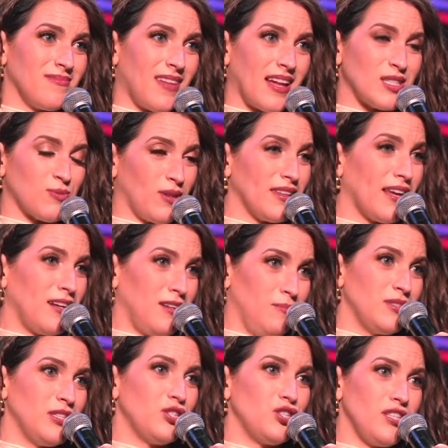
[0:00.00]
that's what led
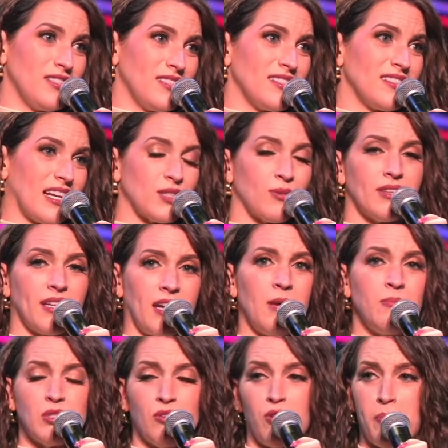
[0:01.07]
him to Jesus. That's what led
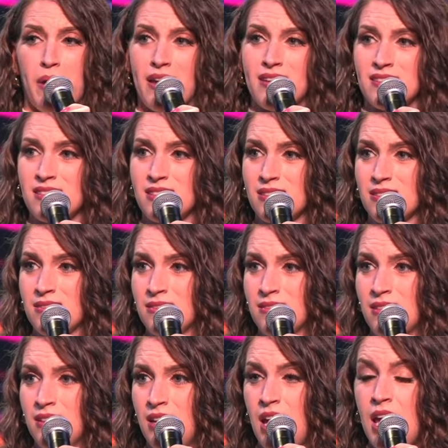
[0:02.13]
him to repent.
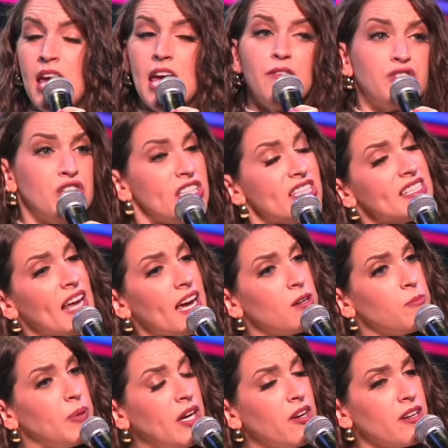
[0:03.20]
If Jesus had
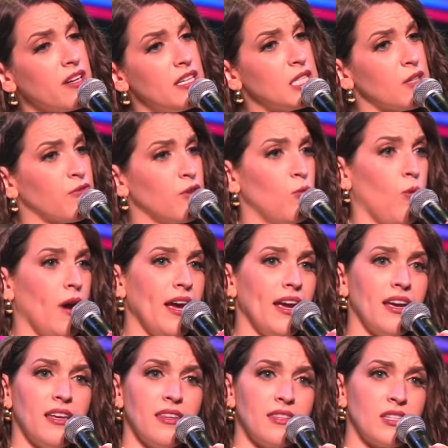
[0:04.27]
appeared in a different
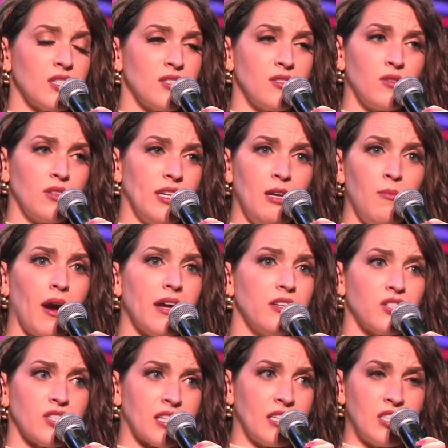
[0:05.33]
way, he might have
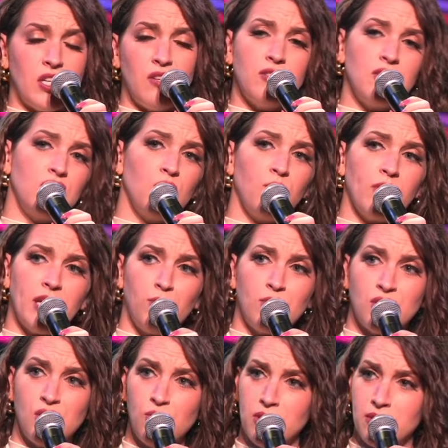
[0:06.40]
just continued to do what he was
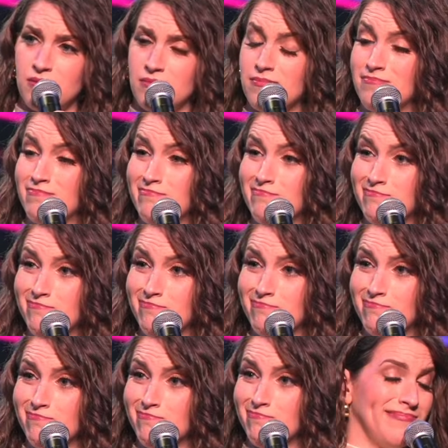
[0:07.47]
doing.
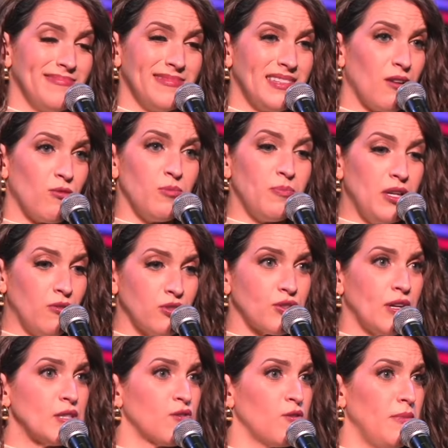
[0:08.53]
There would be no
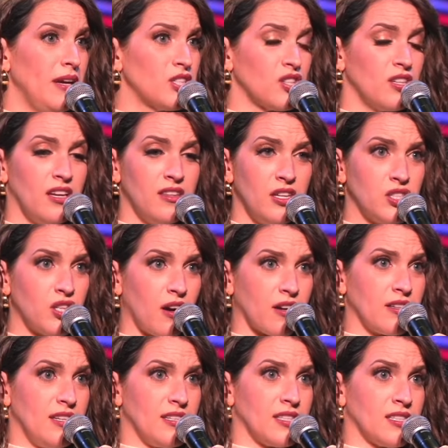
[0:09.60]
transformation, and the
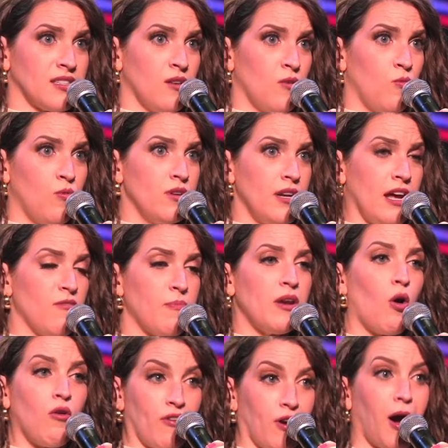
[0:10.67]
darkness wouldn't have been
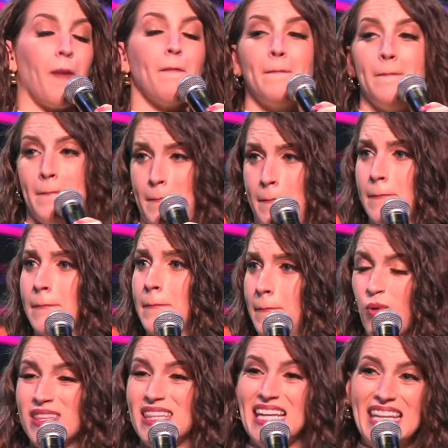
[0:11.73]
overcome. But
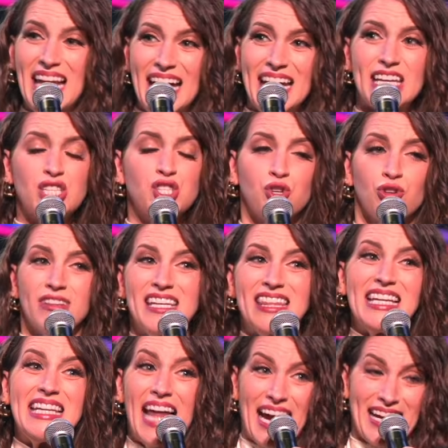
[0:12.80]
when the light is truly
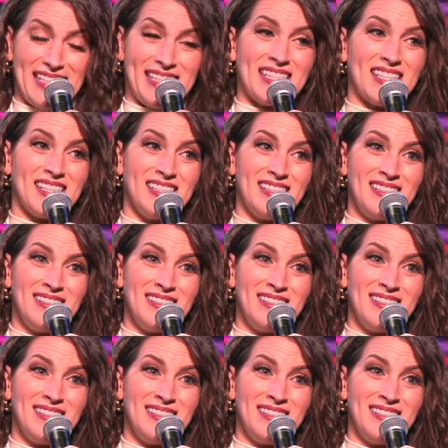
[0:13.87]
the light,